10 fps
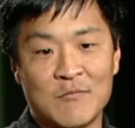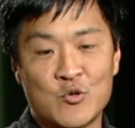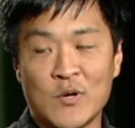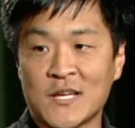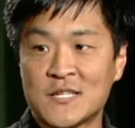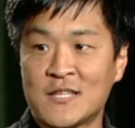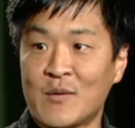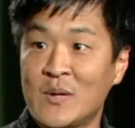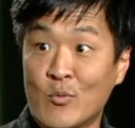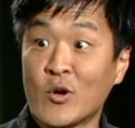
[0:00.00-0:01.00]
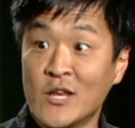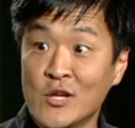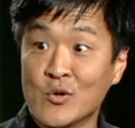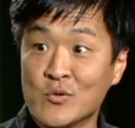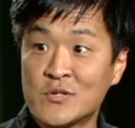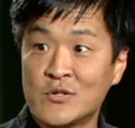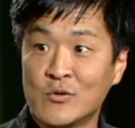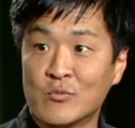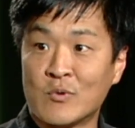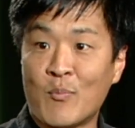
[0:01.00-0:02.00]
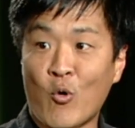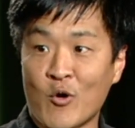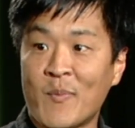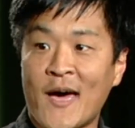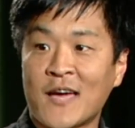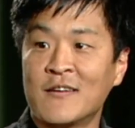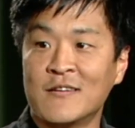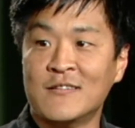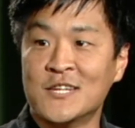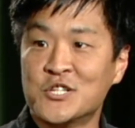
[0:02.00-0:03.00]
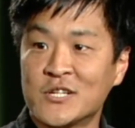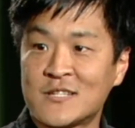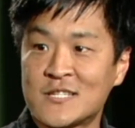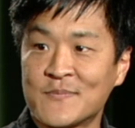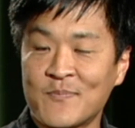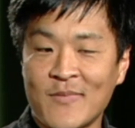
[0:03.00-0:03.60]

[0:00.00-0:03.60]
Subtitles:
tricks that people can use to report back digits.